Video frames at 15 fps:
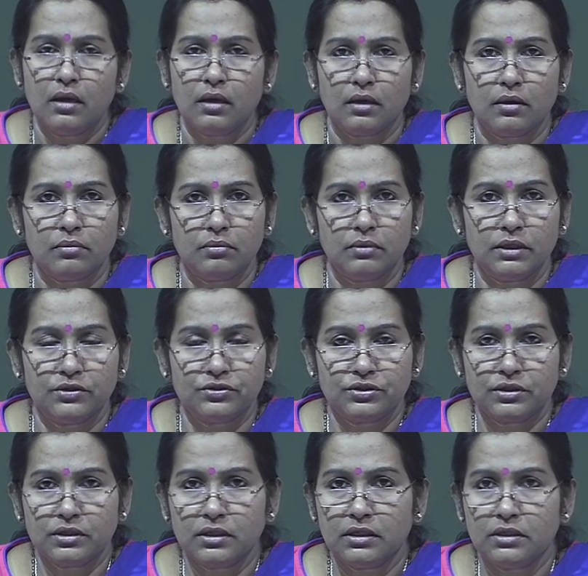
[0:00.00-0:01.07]

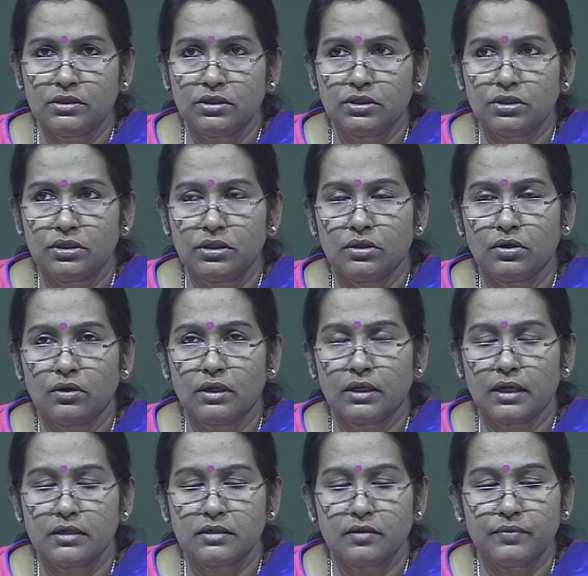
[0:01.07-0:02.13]
electrical engineering, all
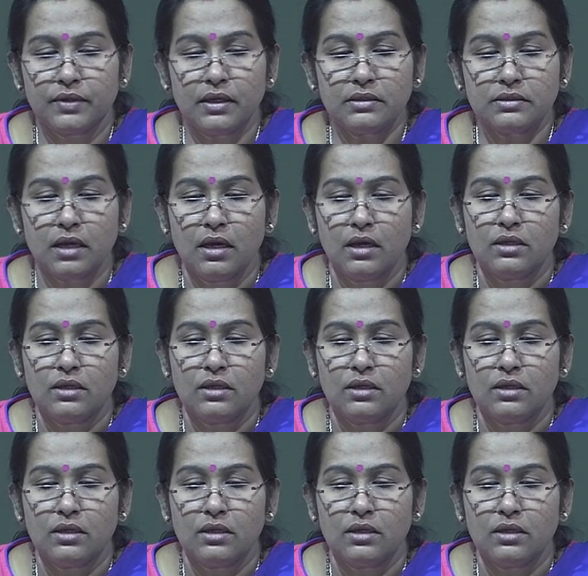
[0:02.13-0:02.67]
kinds of things.